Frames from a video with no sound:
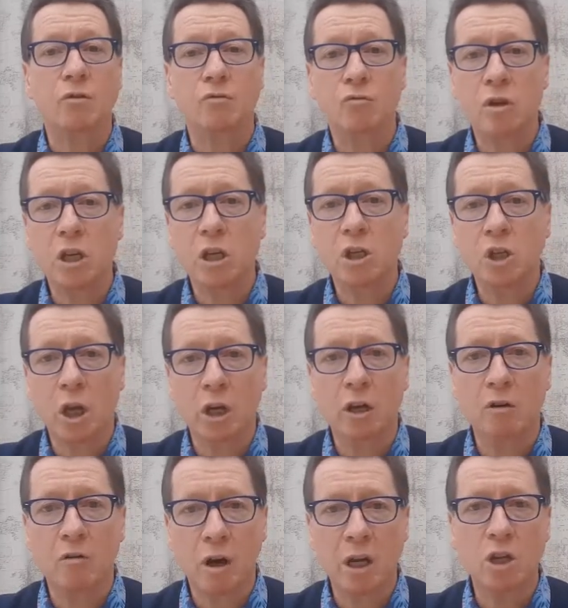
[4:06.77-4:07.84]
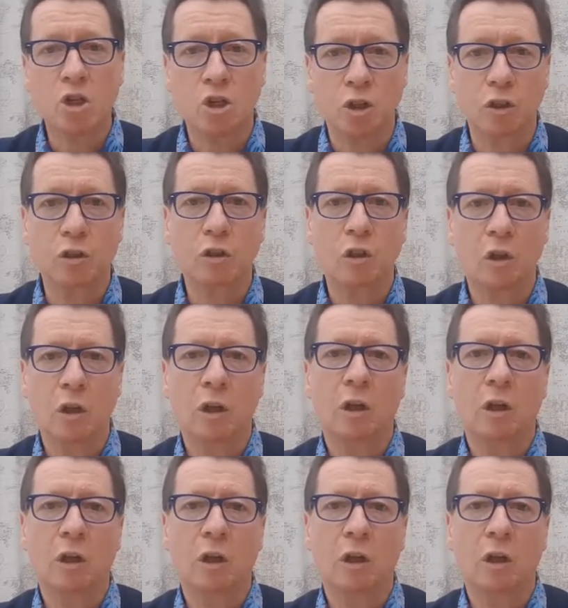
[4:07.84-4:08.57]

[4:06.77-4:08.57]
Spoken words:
regeneration